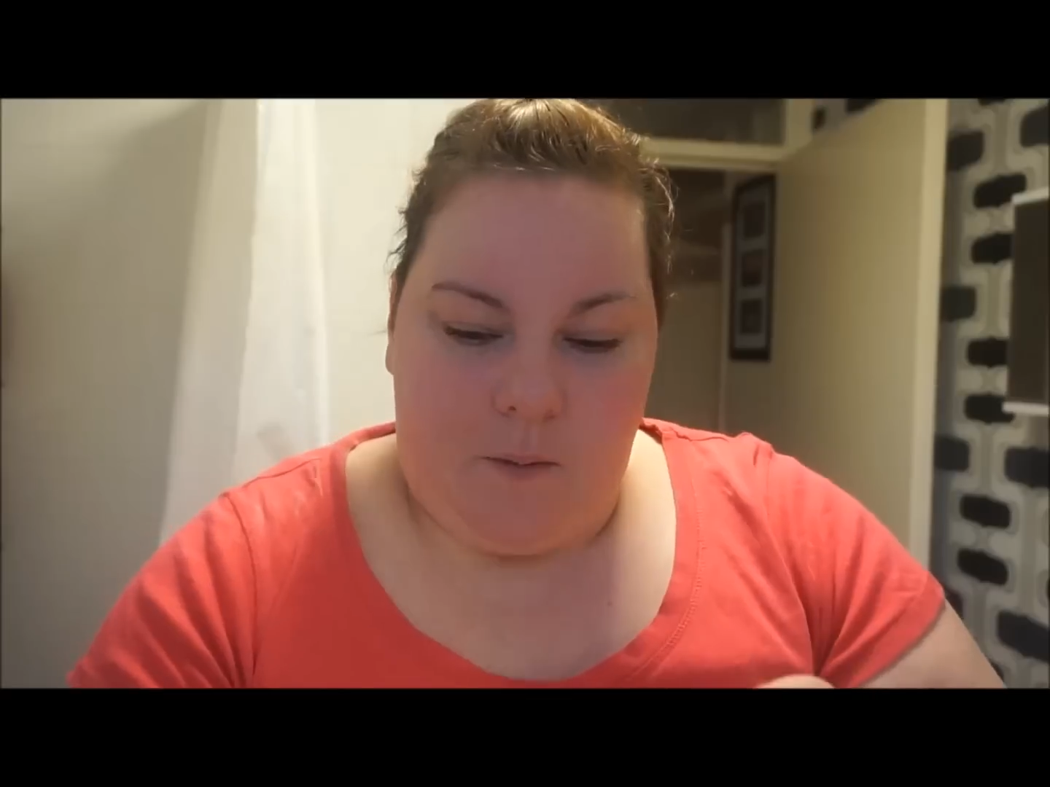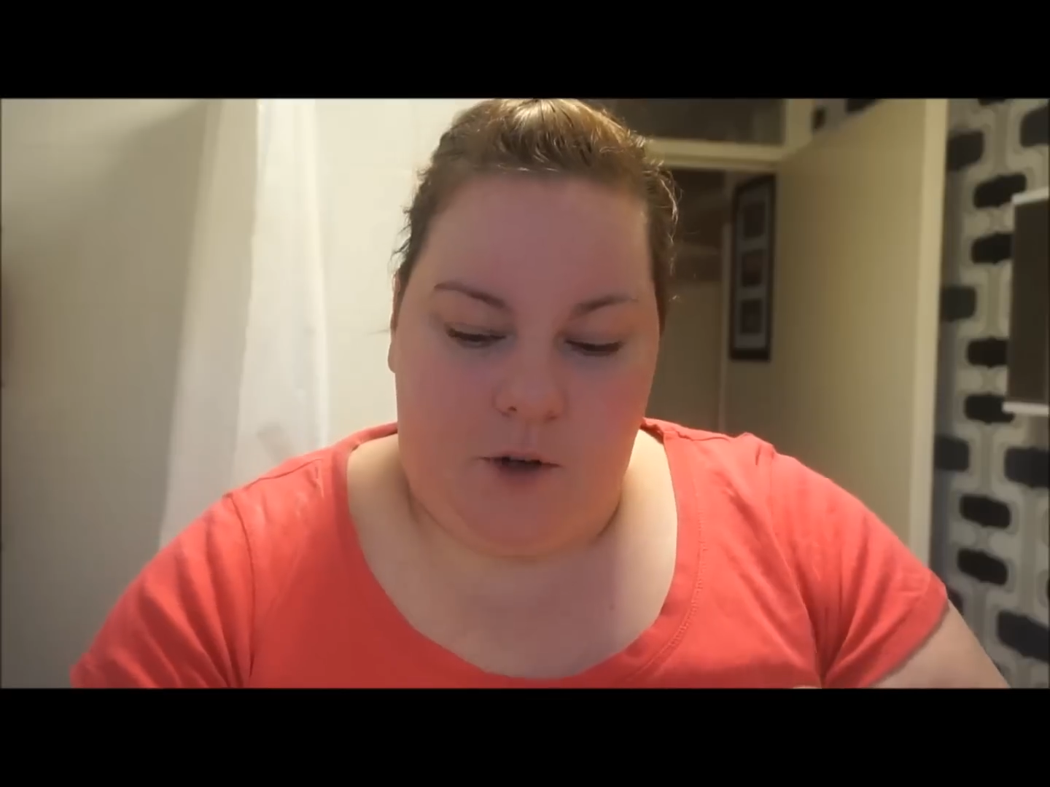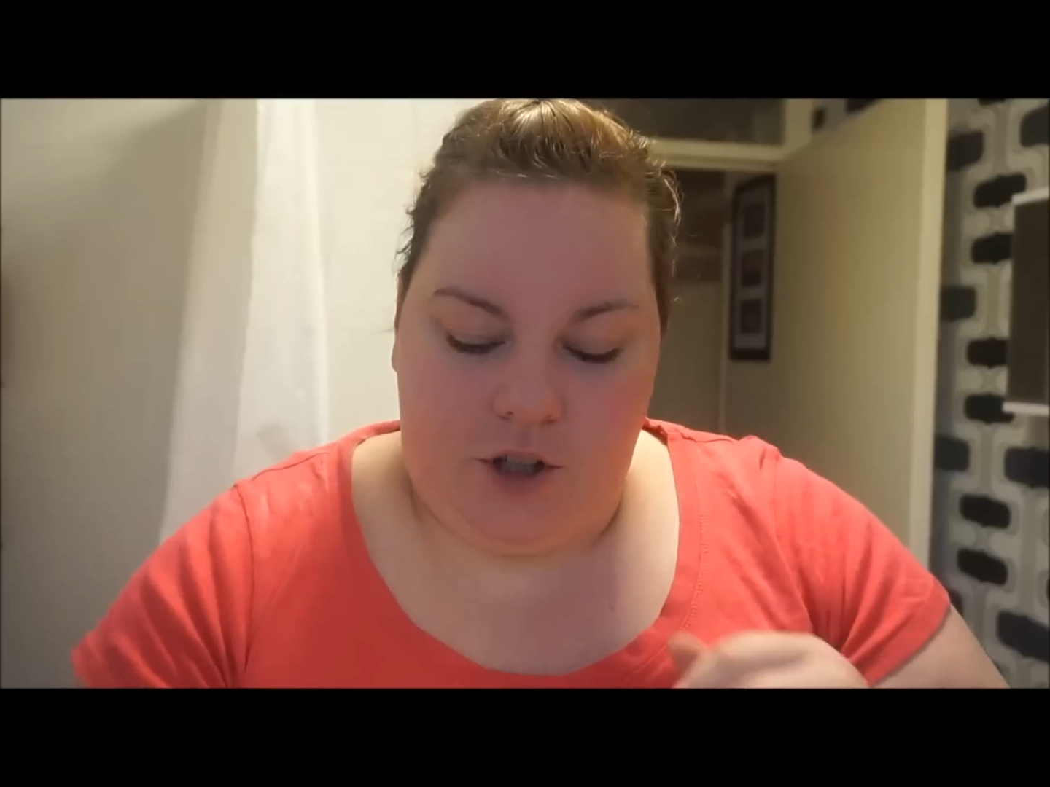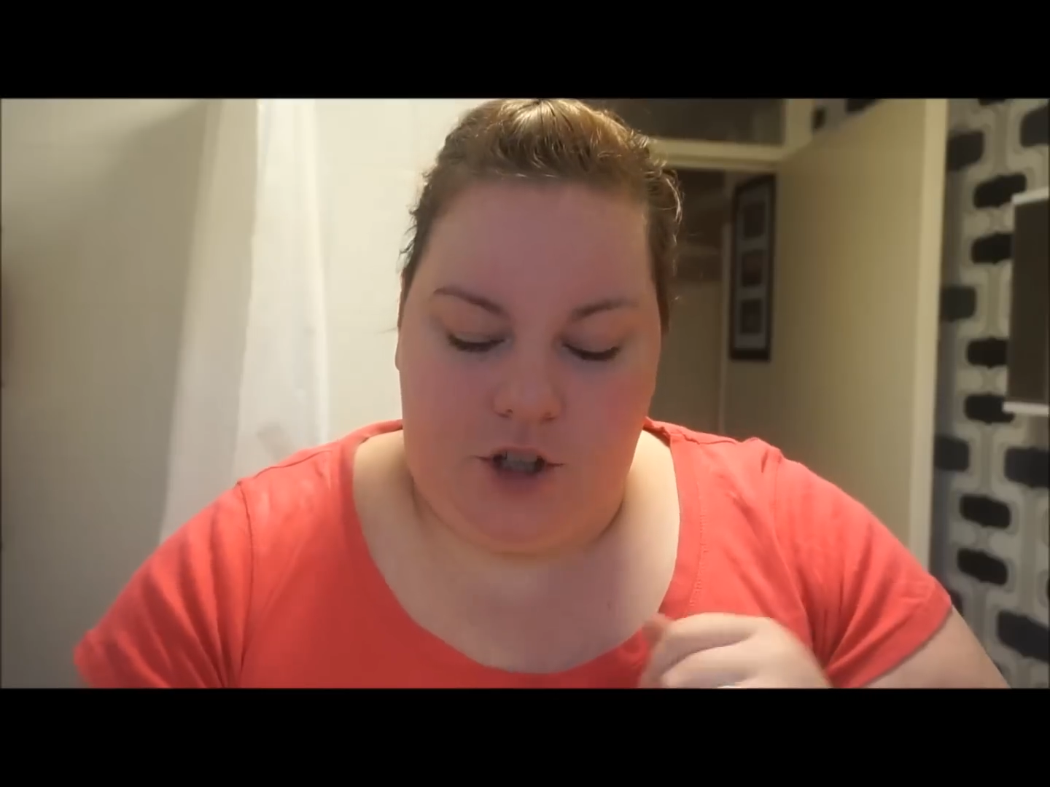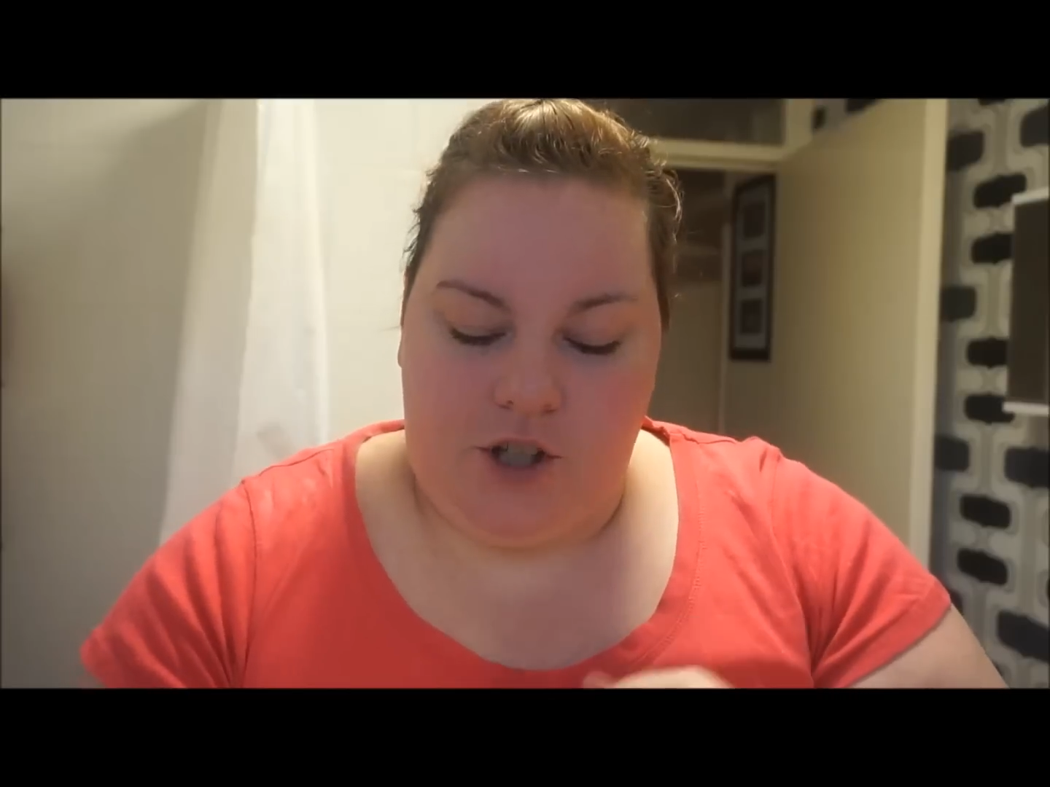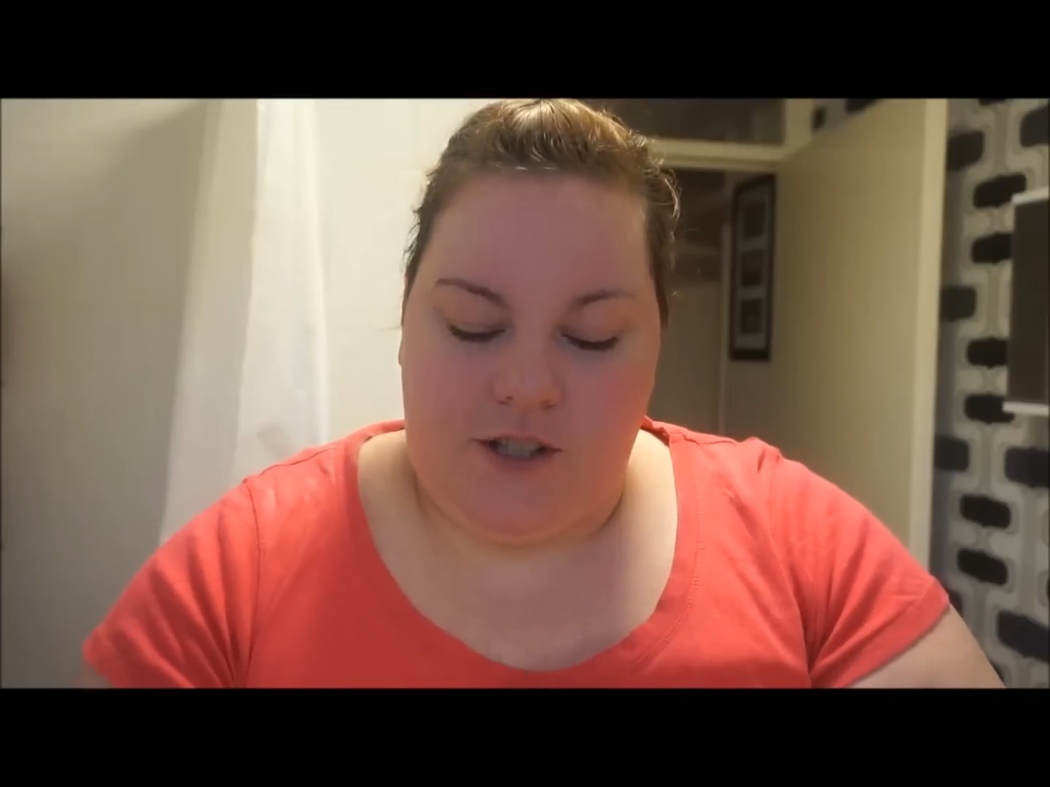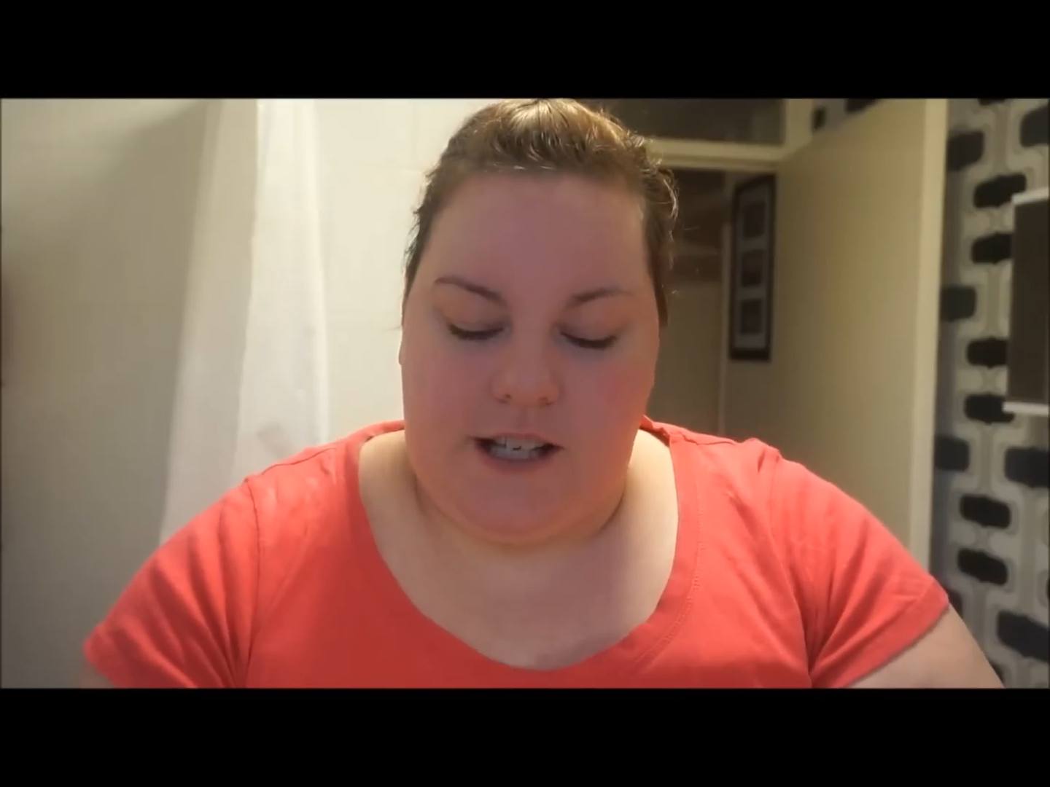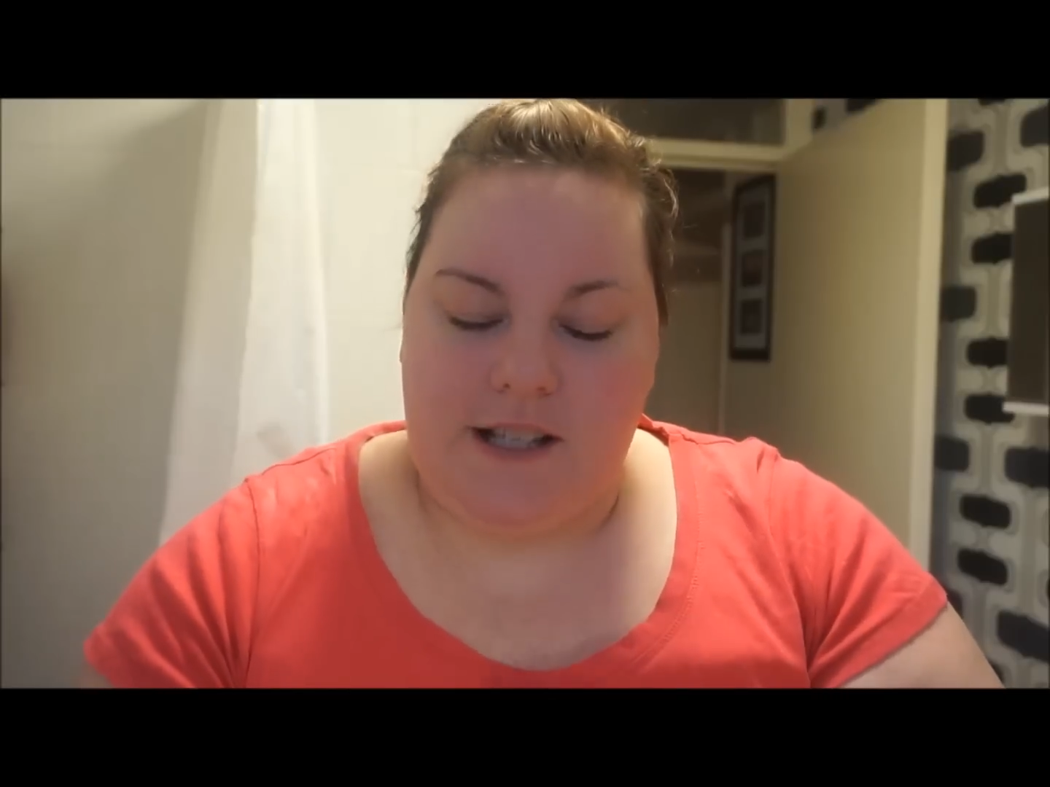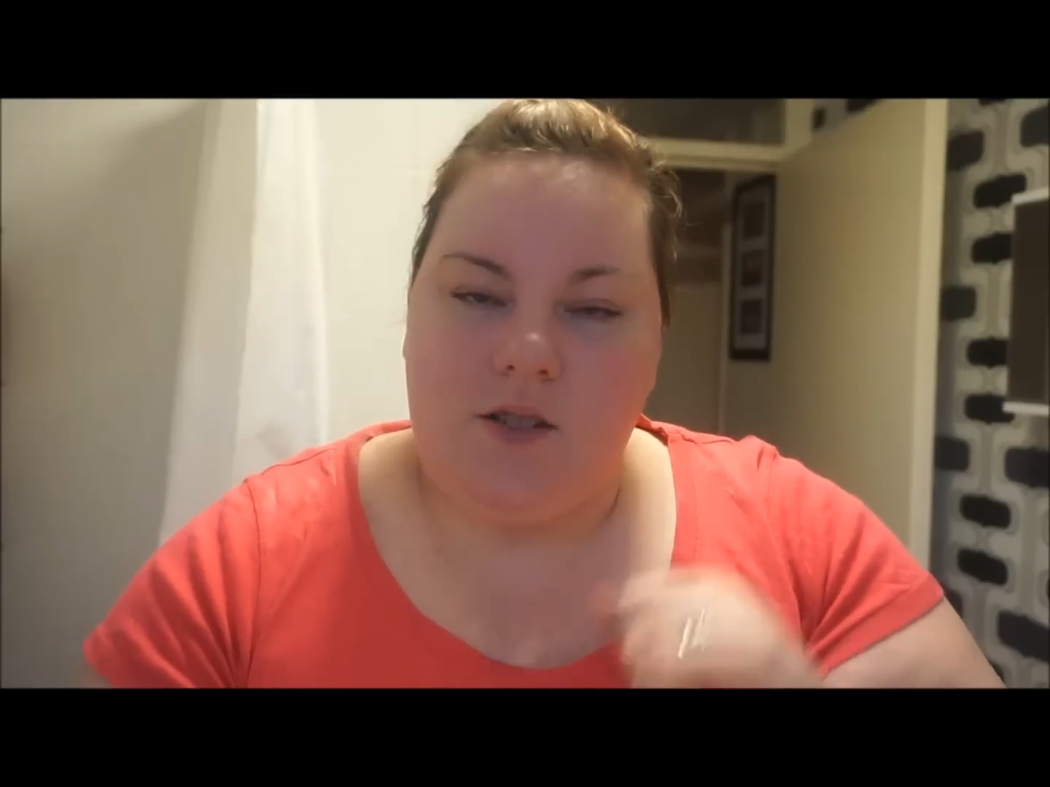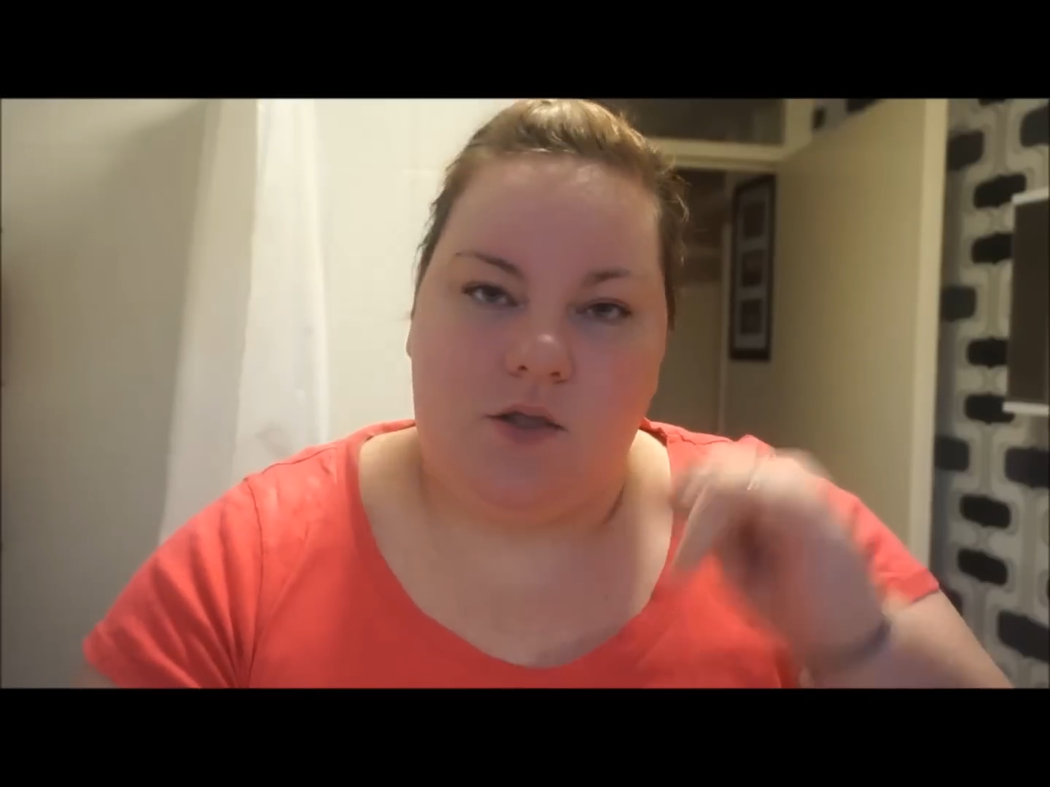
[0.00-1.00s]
would use this